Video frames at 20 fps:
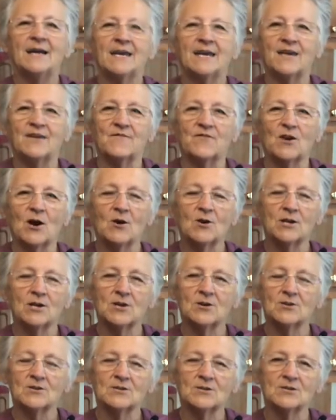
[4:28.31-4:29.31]
if y'all
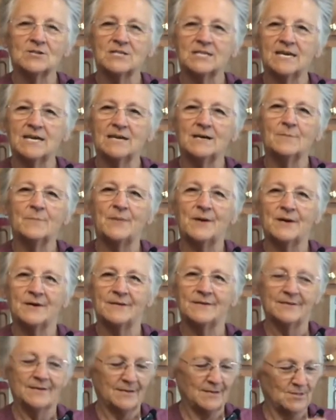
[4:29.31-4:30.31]
hear a little yip,
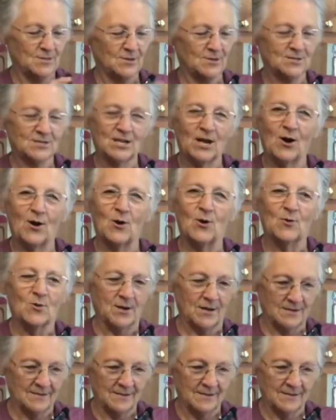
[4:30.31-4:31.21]
a little dog,